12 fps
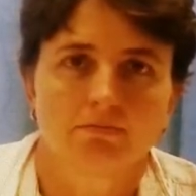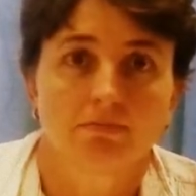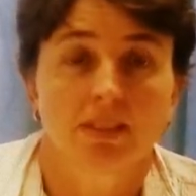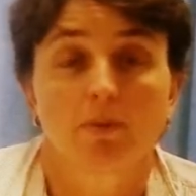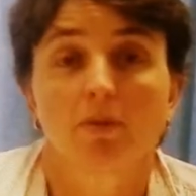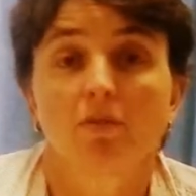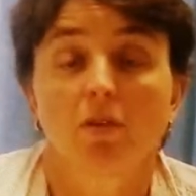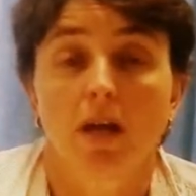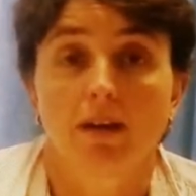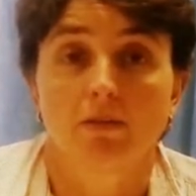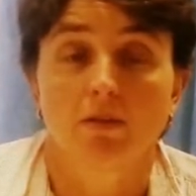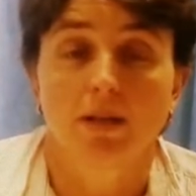some of you
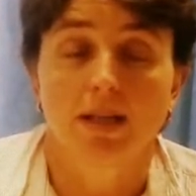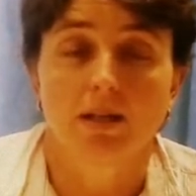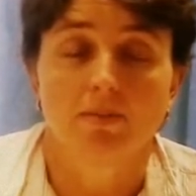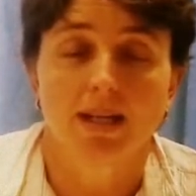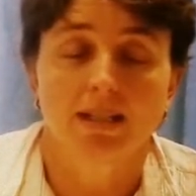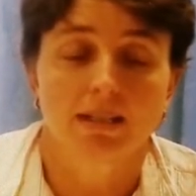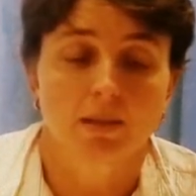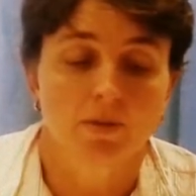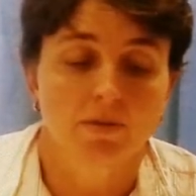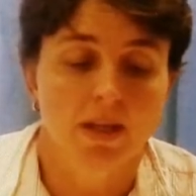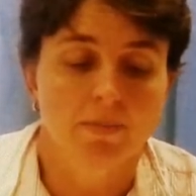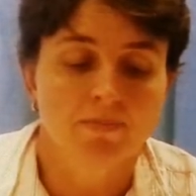have already met some
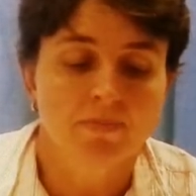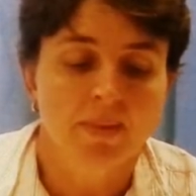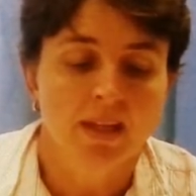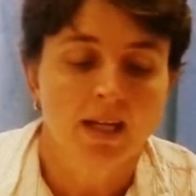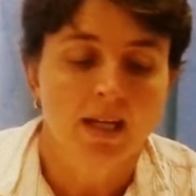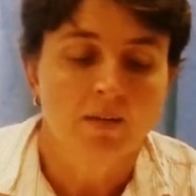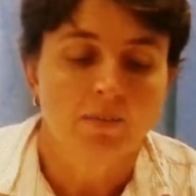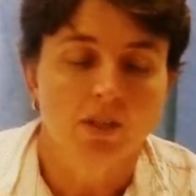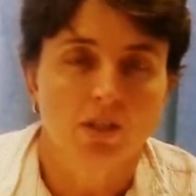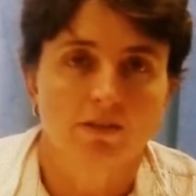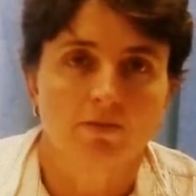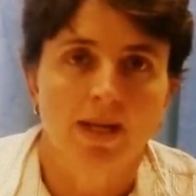of them,
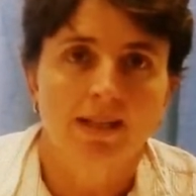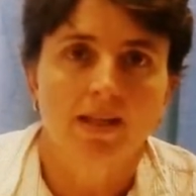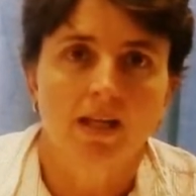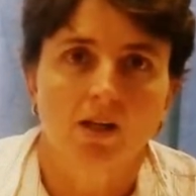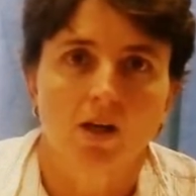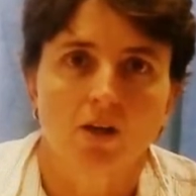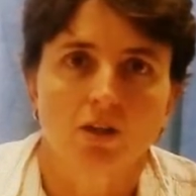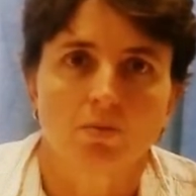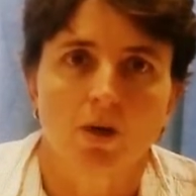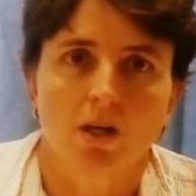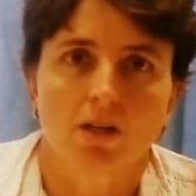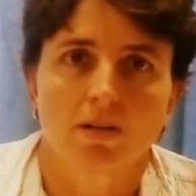but you've met their coach
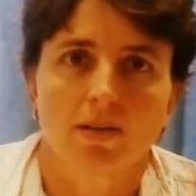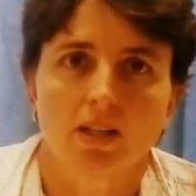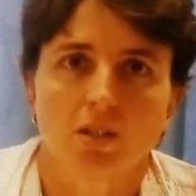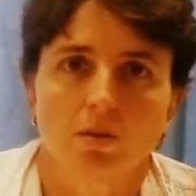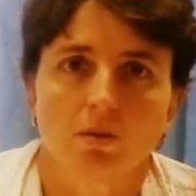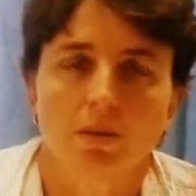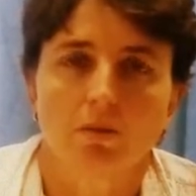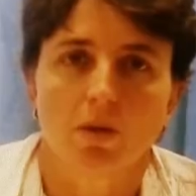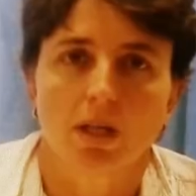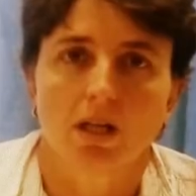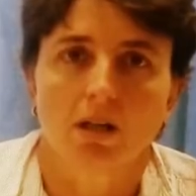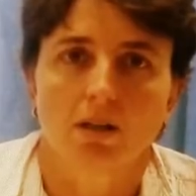Marco that you'll be
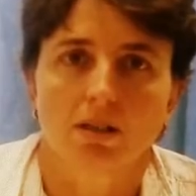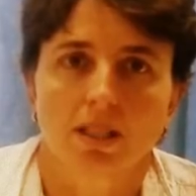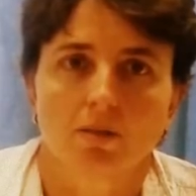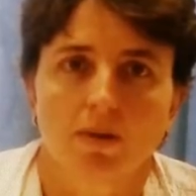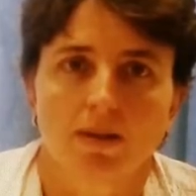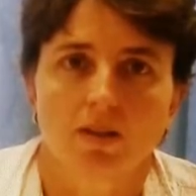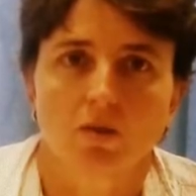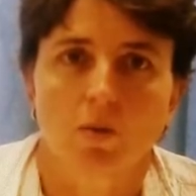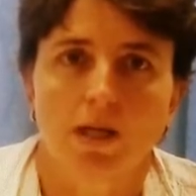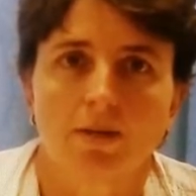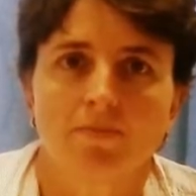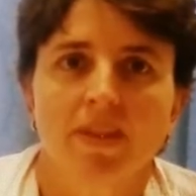working closely with as
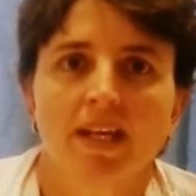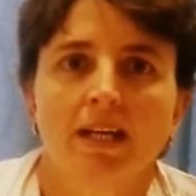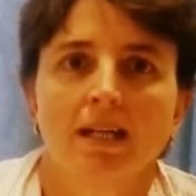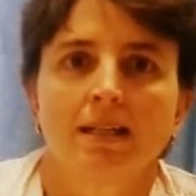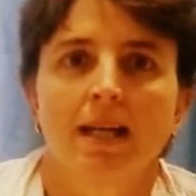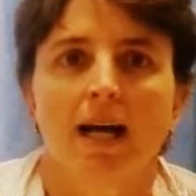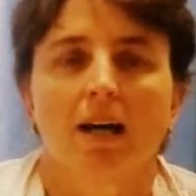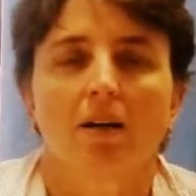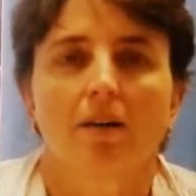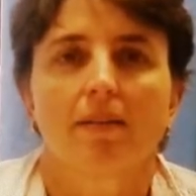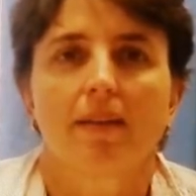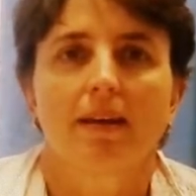well.
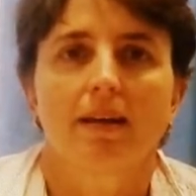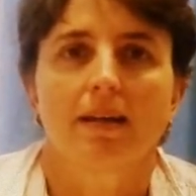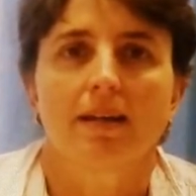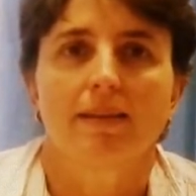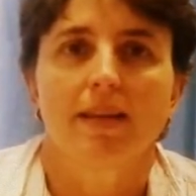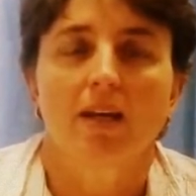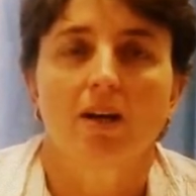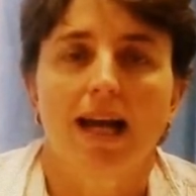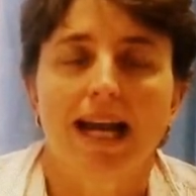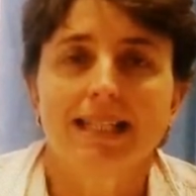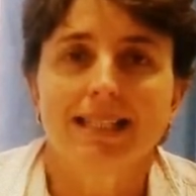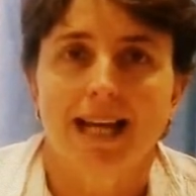Now there are
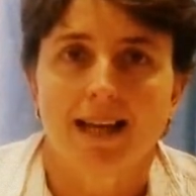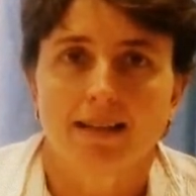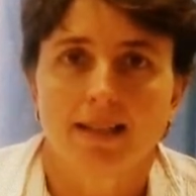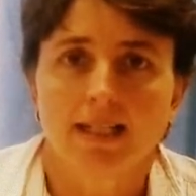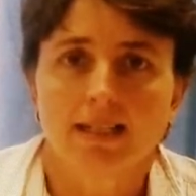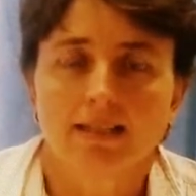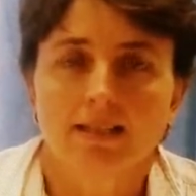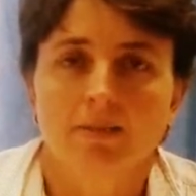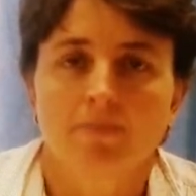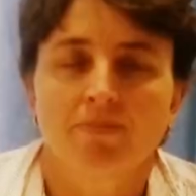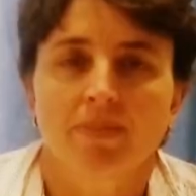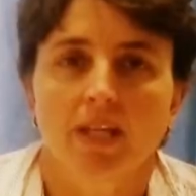8 athletes
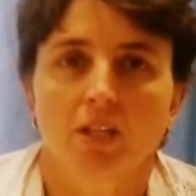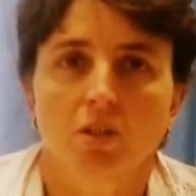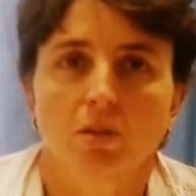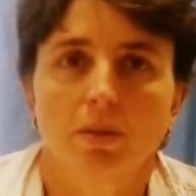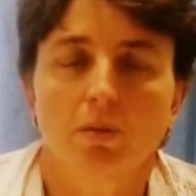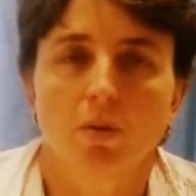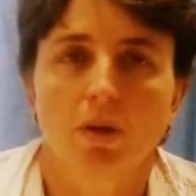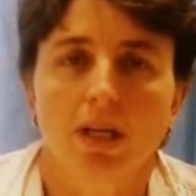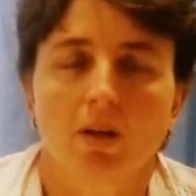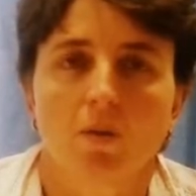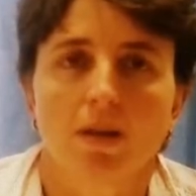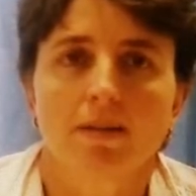that you'll be
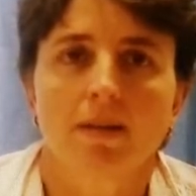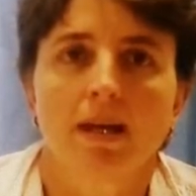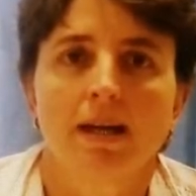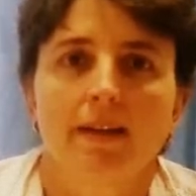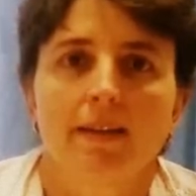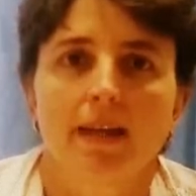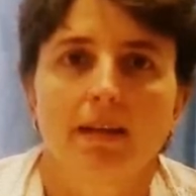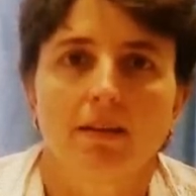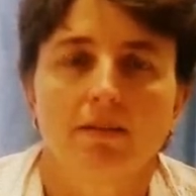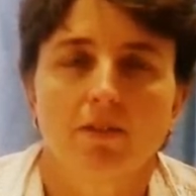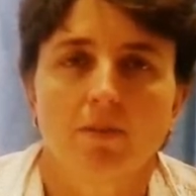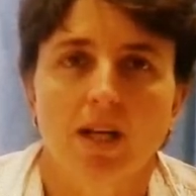working with. Their
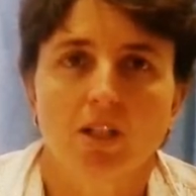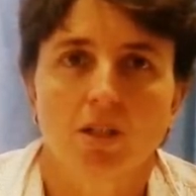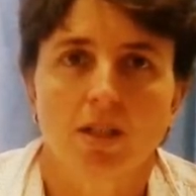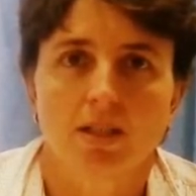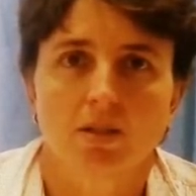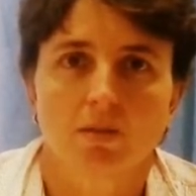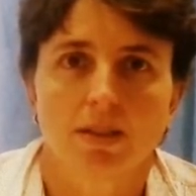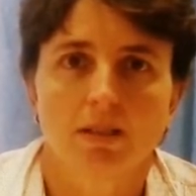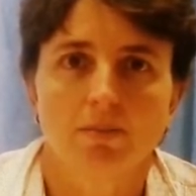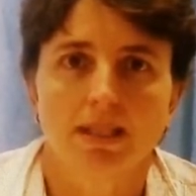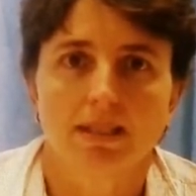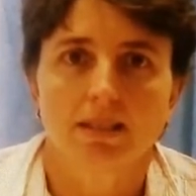information has already
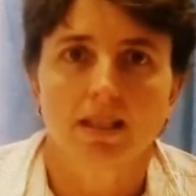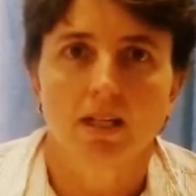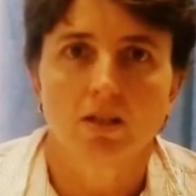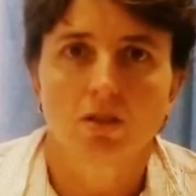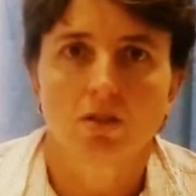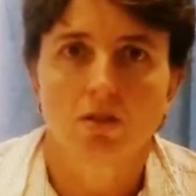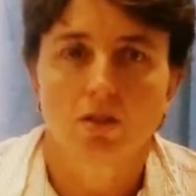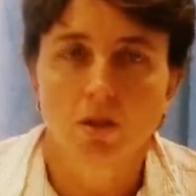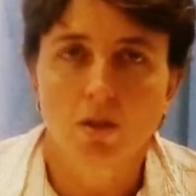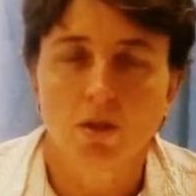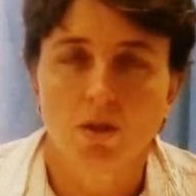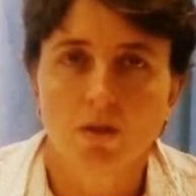been sent to
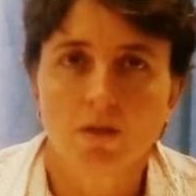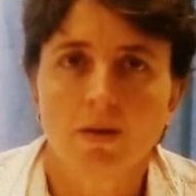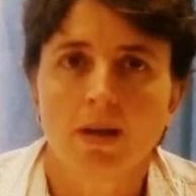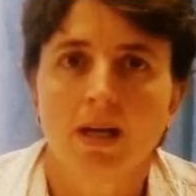you.